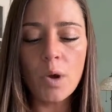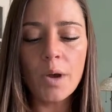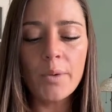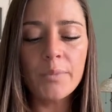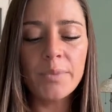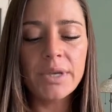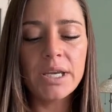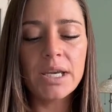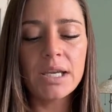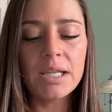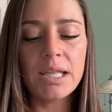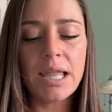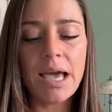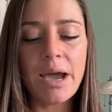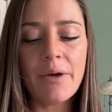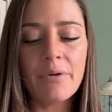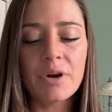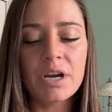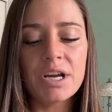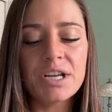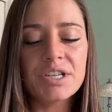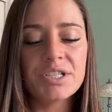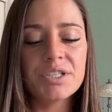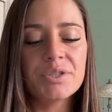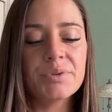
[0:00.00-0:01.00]
when we allow
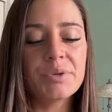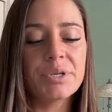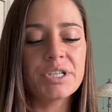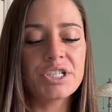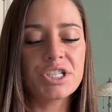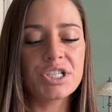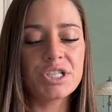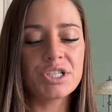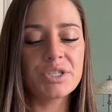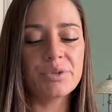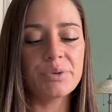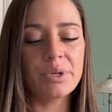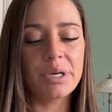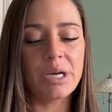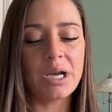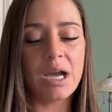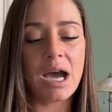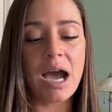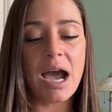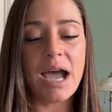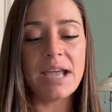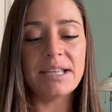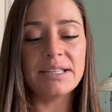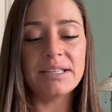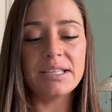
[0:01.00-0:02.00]
our intuition to
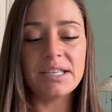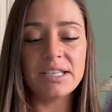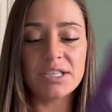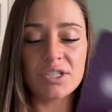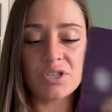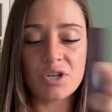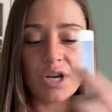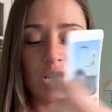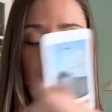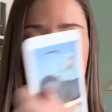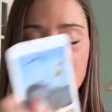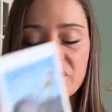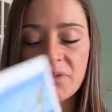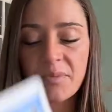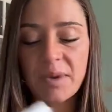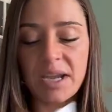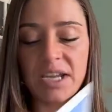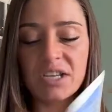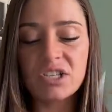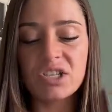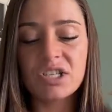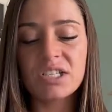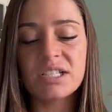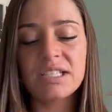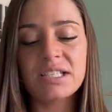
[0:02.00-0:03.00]
guide these
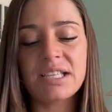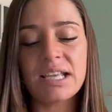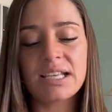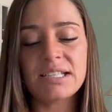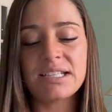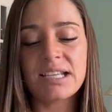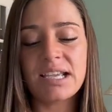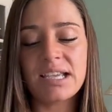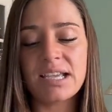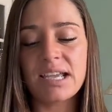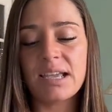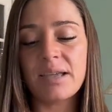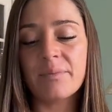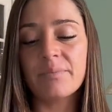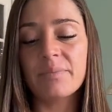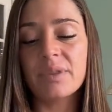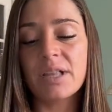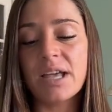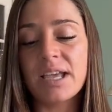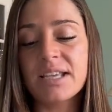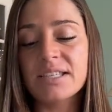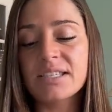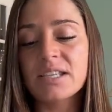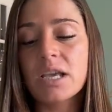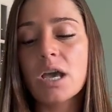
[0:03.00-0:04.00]
transformations that are taking
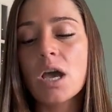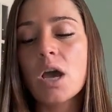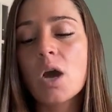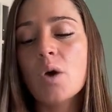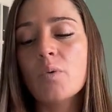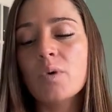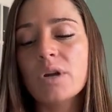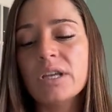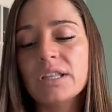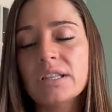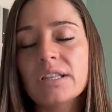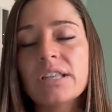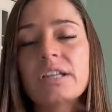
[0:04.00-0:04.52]
place, we